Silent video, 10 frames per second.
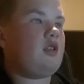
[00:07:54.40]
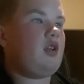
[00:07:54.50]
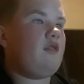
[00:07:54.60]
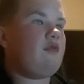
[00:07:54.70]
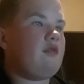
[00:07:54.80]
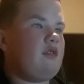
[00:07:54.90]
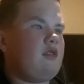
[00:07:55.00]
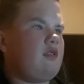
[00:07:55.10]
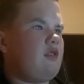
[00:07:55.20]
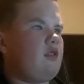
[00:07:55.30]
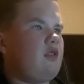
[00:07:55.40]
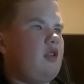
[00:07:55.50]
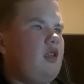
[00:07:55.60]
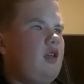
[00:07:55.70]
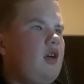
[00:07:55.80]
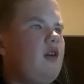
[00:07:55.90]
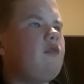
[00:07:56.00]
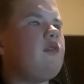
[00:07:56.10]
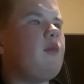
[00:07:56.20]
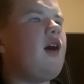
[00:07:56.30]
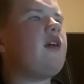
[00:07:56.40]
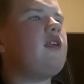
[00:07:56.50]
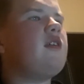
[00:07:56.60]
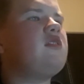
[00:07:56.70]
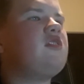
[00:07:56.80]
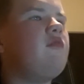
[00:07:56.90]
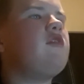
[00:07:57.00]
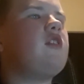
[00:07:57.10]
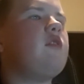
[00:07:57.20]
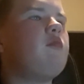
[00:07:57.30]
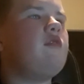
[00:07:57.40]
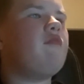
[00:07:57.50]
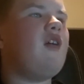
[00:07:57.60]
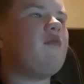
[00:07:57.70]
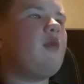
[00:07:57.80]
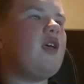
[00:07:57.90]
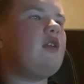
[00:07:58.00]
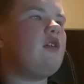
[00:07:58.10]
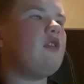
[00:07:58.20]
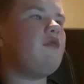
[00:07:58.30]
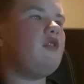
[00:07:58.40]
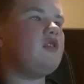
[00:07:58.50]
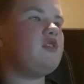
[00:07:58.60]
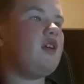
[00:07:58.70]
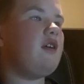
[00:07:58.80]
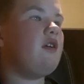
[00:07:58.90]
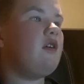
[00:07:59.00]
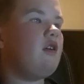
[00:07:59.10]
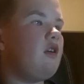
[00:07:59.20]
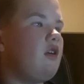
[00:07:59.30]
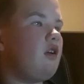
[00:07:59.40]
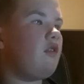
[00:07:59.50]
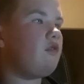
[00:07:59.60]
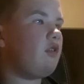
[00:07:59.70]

After marketing $17.5 million on the first day, I